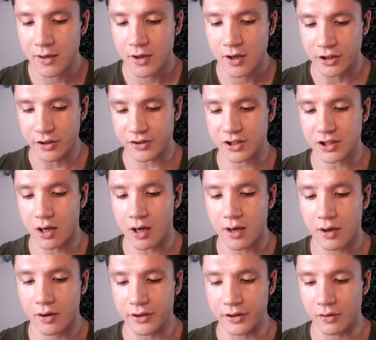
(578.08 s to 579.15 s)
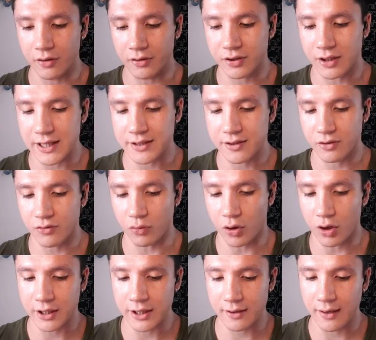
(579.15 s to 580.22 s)
Your SAR, your Titan
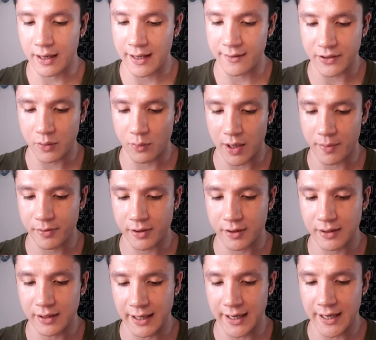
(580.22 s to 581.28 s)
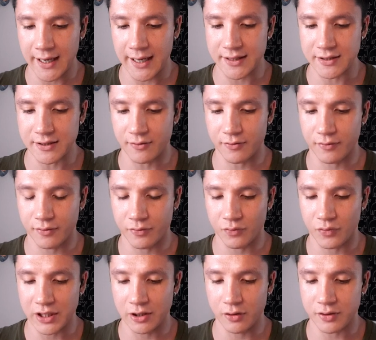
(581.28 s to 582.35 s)
rocket heavy weapon, has a
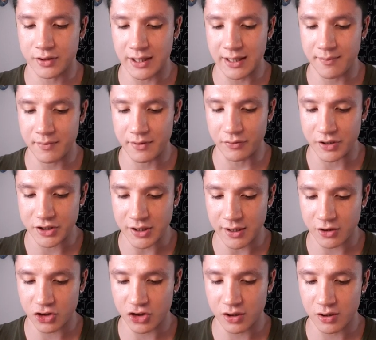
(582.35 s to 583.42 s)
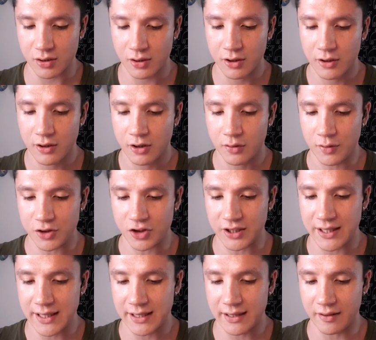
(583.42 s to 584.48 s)
reload time reduction, which
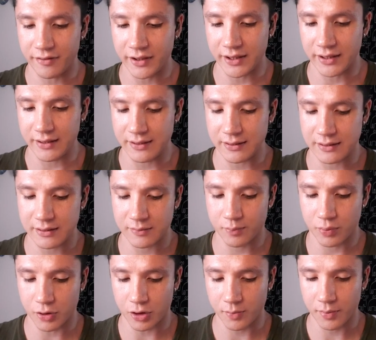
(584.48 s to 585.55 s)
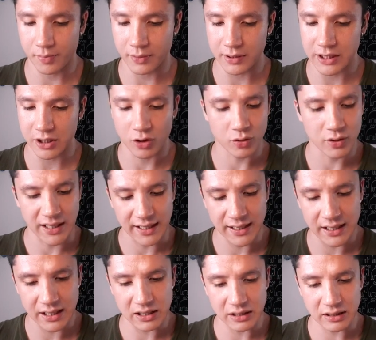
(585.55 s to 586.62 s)
again I think is probably
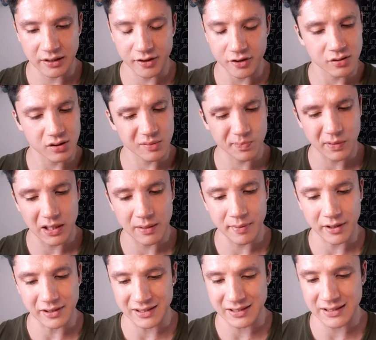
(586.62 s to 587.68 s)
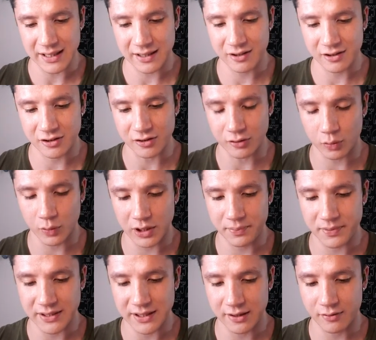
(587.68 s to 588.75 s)
okay, just by about a second, so
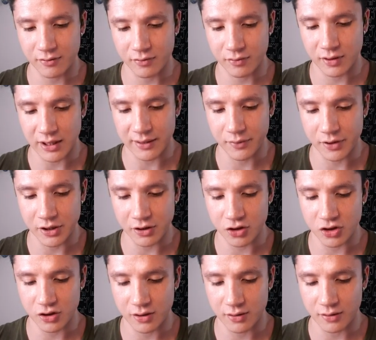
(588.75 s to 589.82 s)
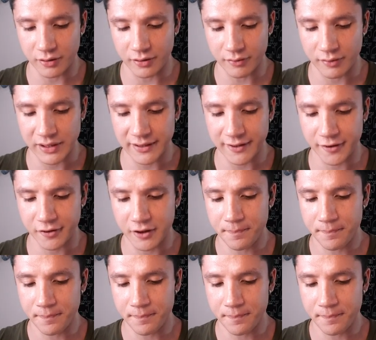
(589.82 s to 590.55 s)
20% time reduction on the reload.